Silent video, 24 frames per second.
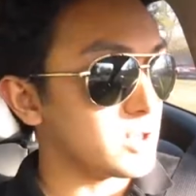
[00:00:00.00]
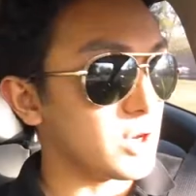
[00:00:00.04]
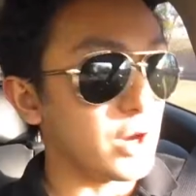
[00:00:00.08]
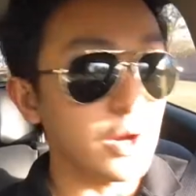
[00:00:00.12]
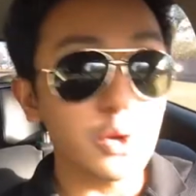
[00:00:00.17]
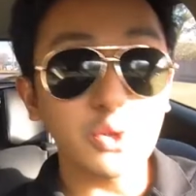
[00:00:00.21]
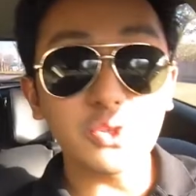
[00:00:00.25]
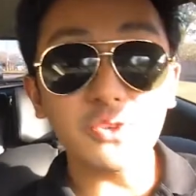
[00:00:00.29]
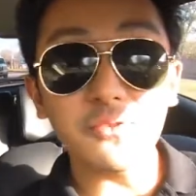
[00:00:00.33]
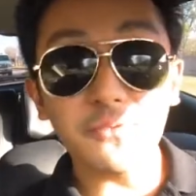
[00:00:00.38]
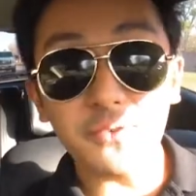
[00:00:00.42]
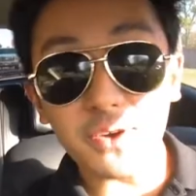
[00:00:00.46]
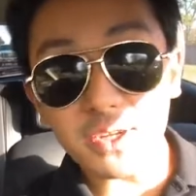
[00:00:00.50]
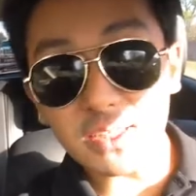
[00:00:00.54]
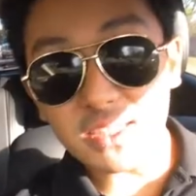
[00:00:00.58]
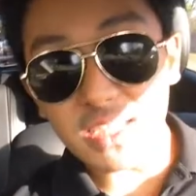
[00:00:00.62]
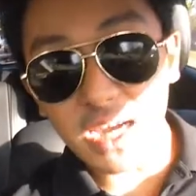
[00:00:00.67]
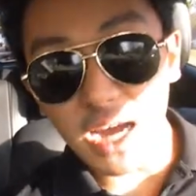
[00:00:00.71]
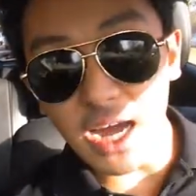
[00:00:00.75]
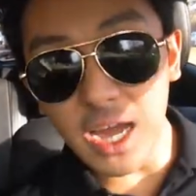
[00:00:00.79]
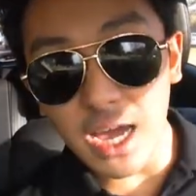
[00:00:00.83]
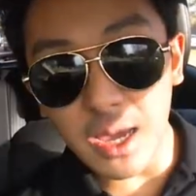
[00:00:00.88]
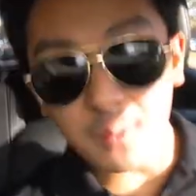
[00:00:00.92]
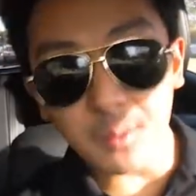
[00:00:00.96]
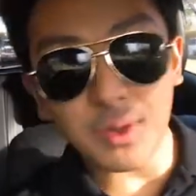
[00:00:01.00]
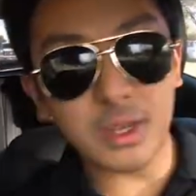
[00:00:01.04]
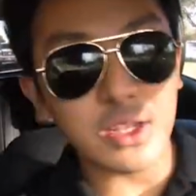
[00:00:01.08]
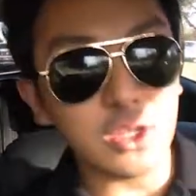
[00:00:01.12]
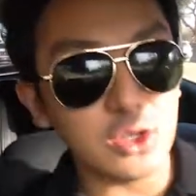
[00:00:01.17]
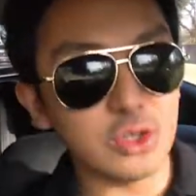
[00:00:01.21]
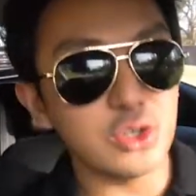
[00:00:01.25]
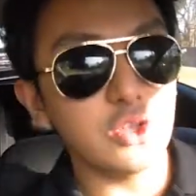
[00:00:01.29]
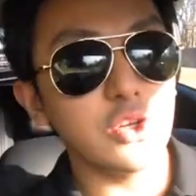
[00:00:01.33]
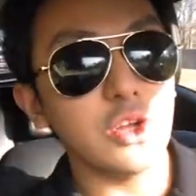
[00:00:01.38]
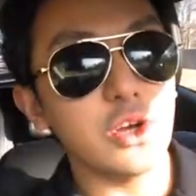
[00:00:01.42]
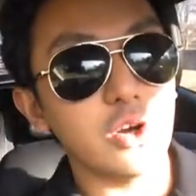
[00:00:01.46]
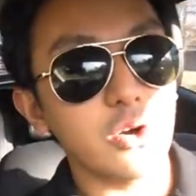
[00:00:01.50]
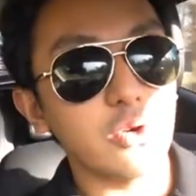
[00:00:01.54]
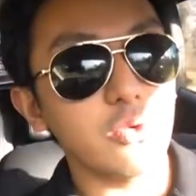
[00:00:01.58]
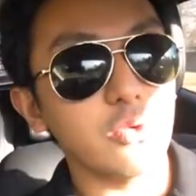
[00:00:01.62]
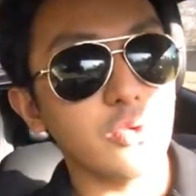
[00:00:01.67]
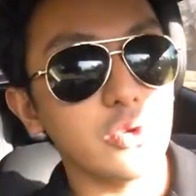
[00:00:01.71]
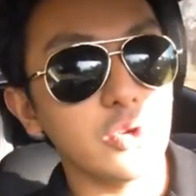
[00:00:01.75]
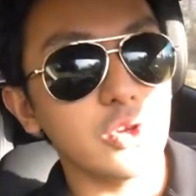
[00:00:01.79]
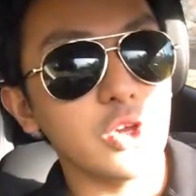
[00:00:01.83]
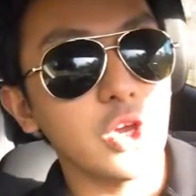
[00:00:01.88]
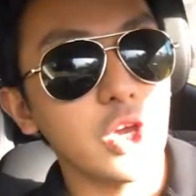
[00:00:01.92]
So it was a fun time, and you know,